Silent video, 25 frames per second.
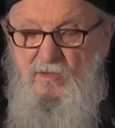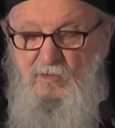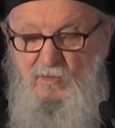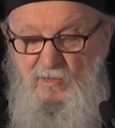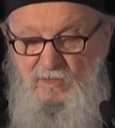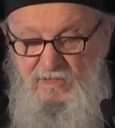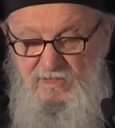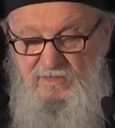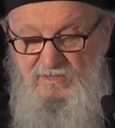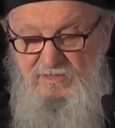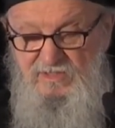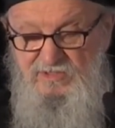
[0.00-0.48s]

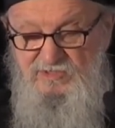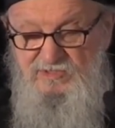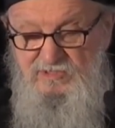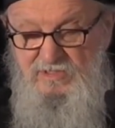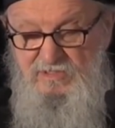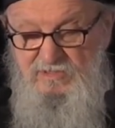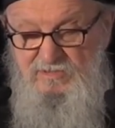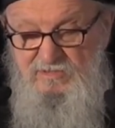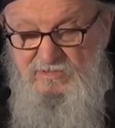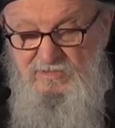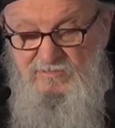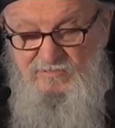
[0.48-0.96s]
When the
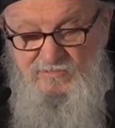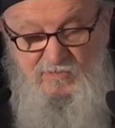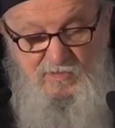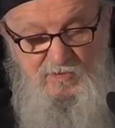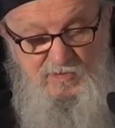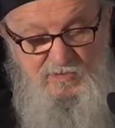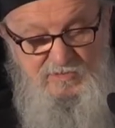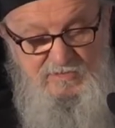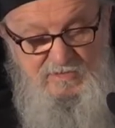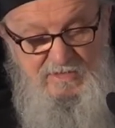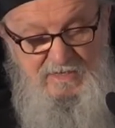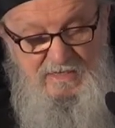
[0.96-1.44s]
children of
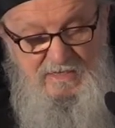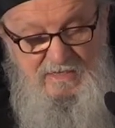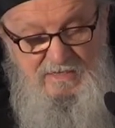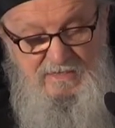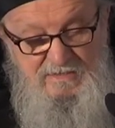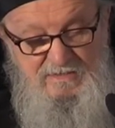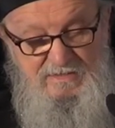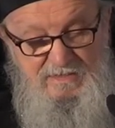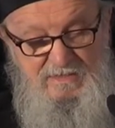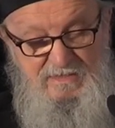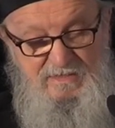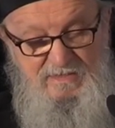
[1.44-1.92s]
God
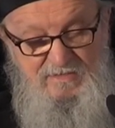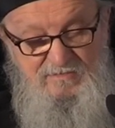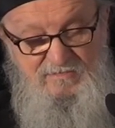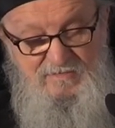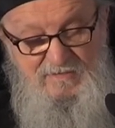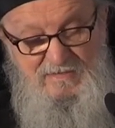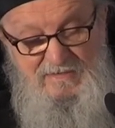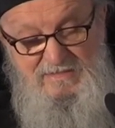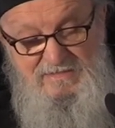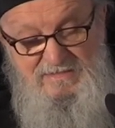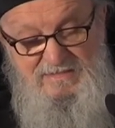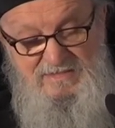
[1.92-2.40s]
are
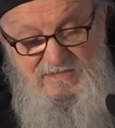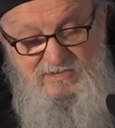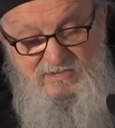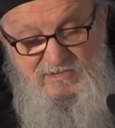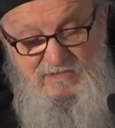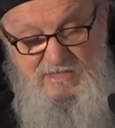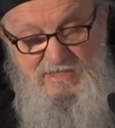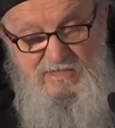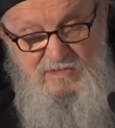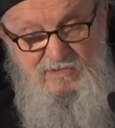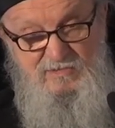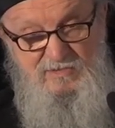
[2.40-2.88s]
revealed, he
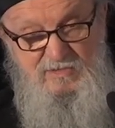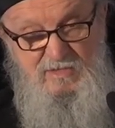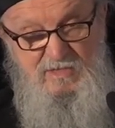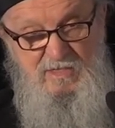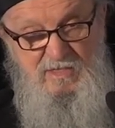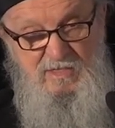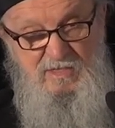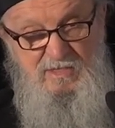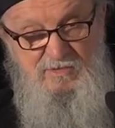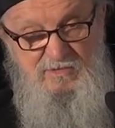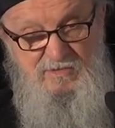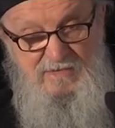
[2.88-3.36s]
says,
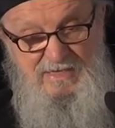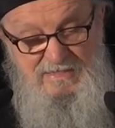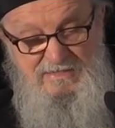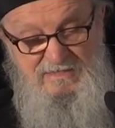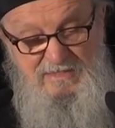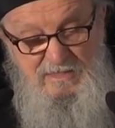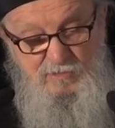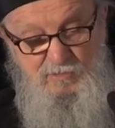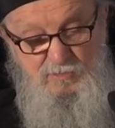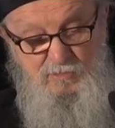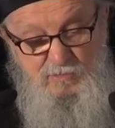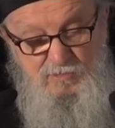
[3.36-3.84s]

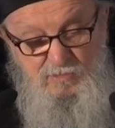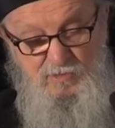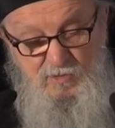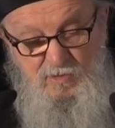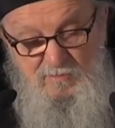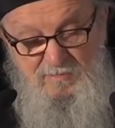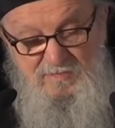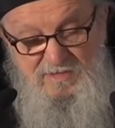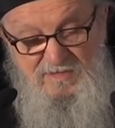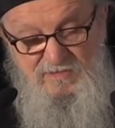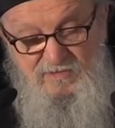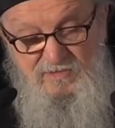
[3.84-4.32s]
writing to the
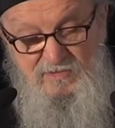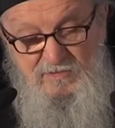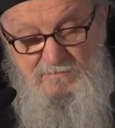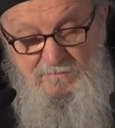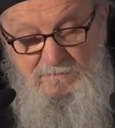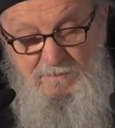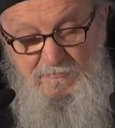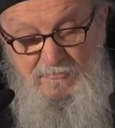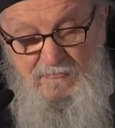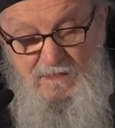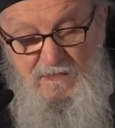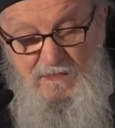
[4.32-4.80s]
Romans,
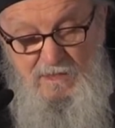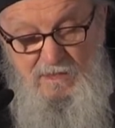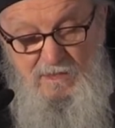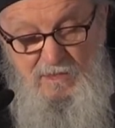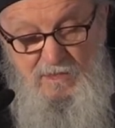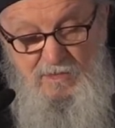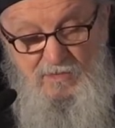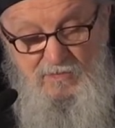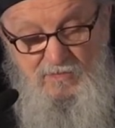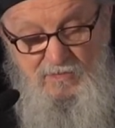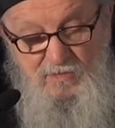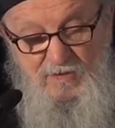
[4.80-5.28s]

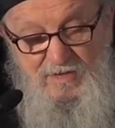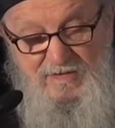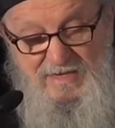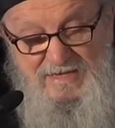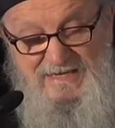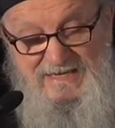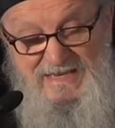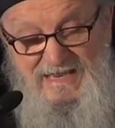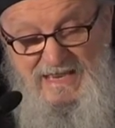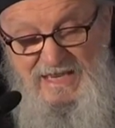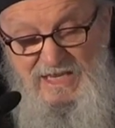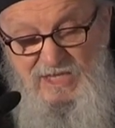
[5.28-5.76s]
the
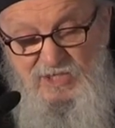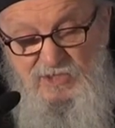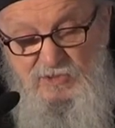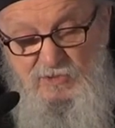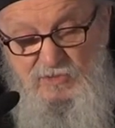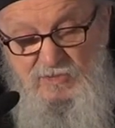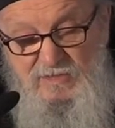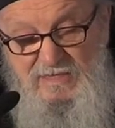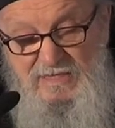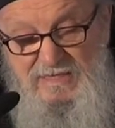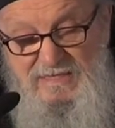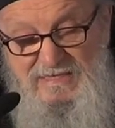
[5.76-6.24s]

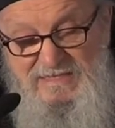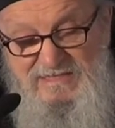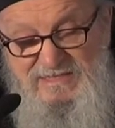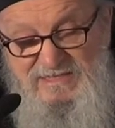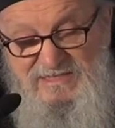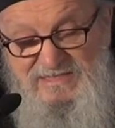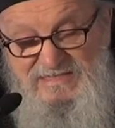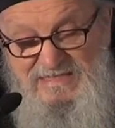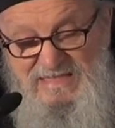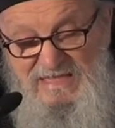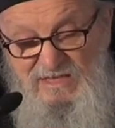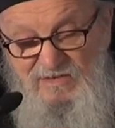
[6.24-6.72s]
creation
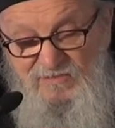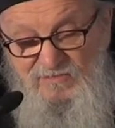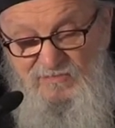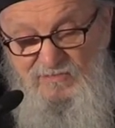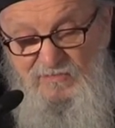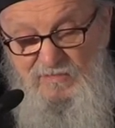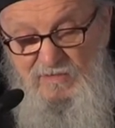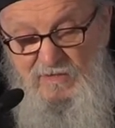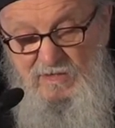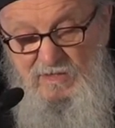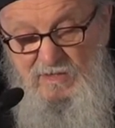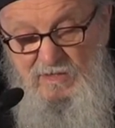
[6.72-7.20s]

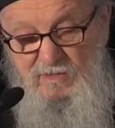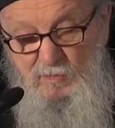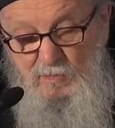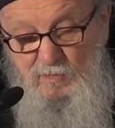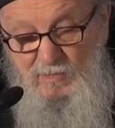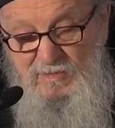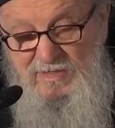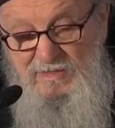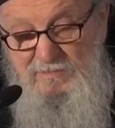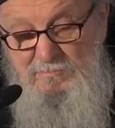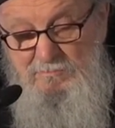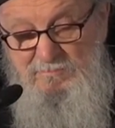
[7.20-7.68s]
itself
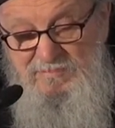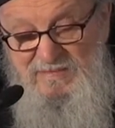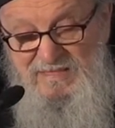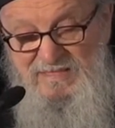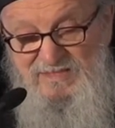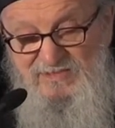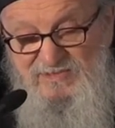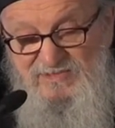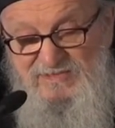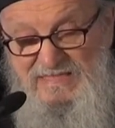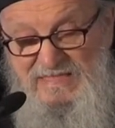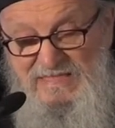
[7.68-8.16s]
will
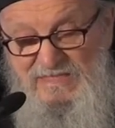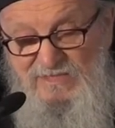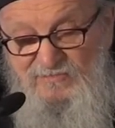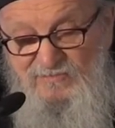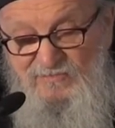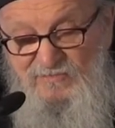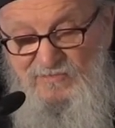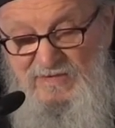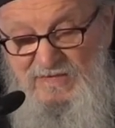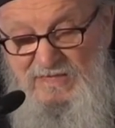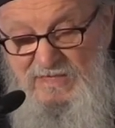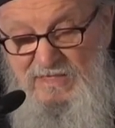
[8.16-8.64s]
be set
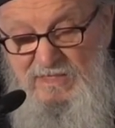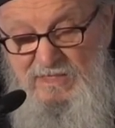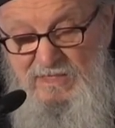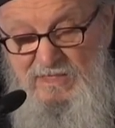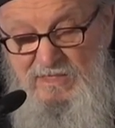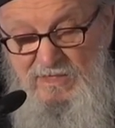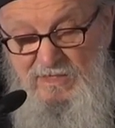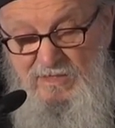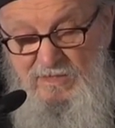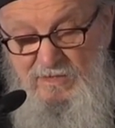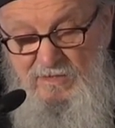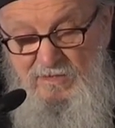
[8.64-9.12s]
free
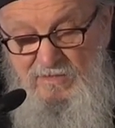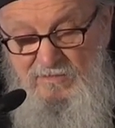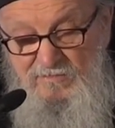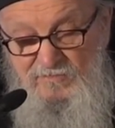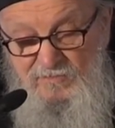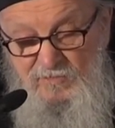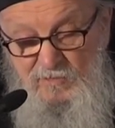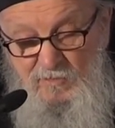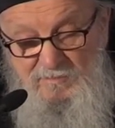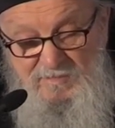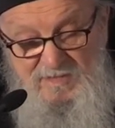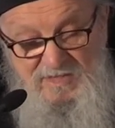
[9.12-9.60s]

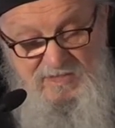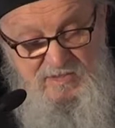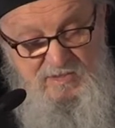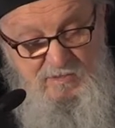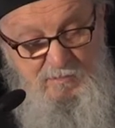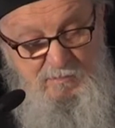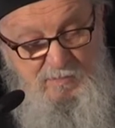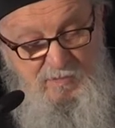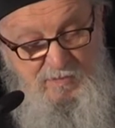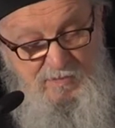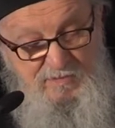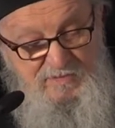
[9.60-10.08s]
from its
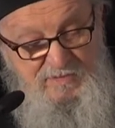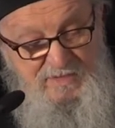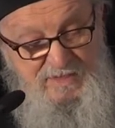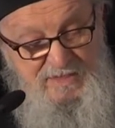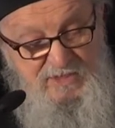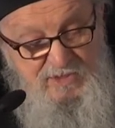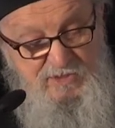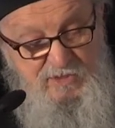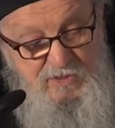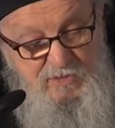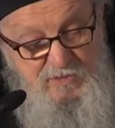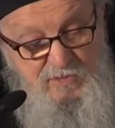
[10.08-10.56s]

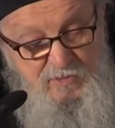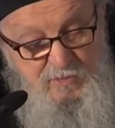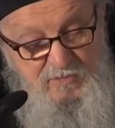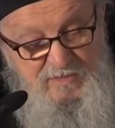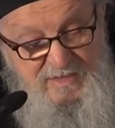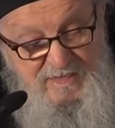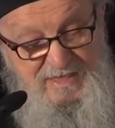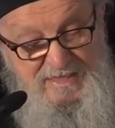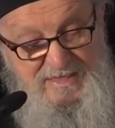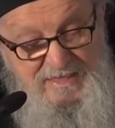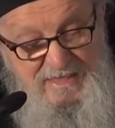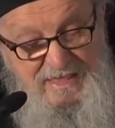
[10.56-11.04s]
bondage to
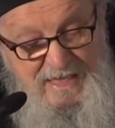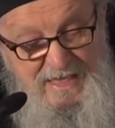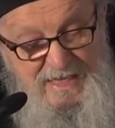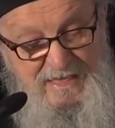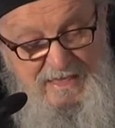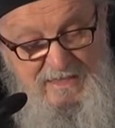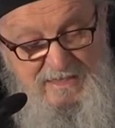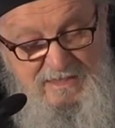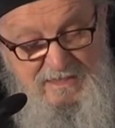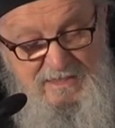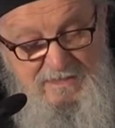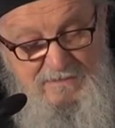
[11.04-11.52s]

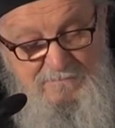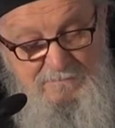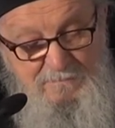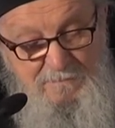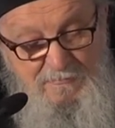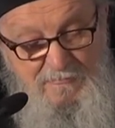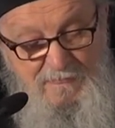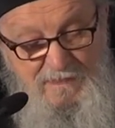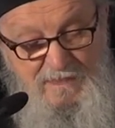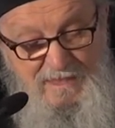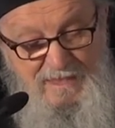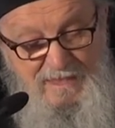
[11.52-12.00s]
decay
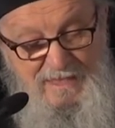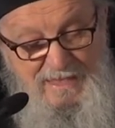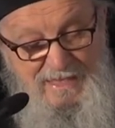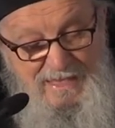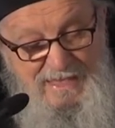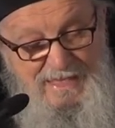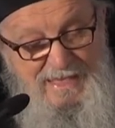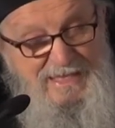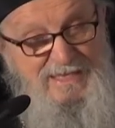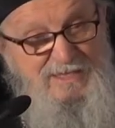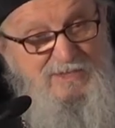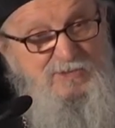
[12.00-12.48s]

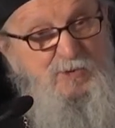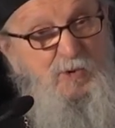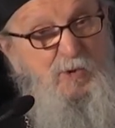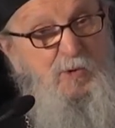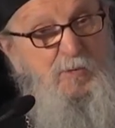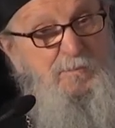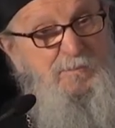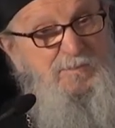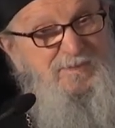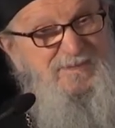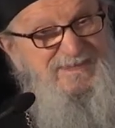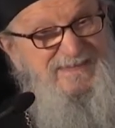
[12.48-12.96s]
and
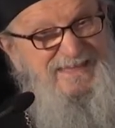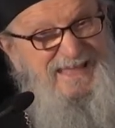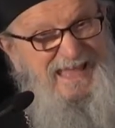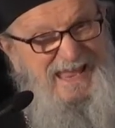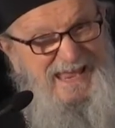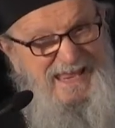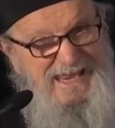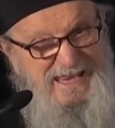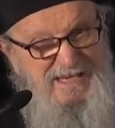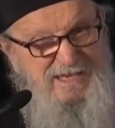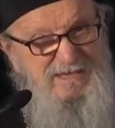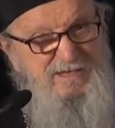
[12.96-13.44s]

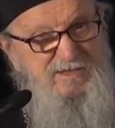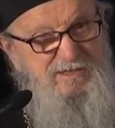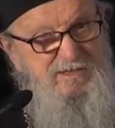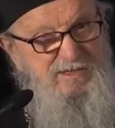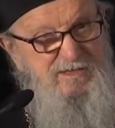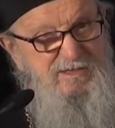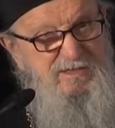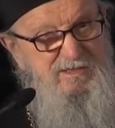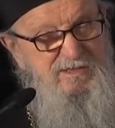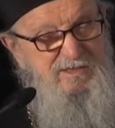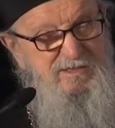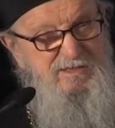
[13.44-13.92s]
obtain,
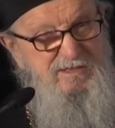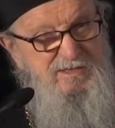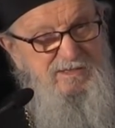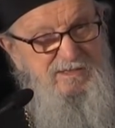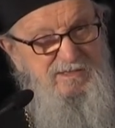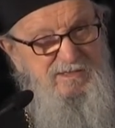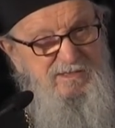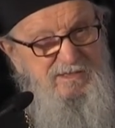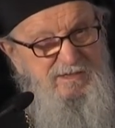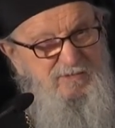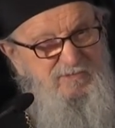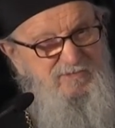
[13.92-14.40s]

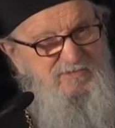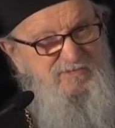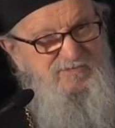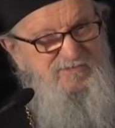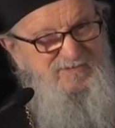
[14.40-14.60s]
now the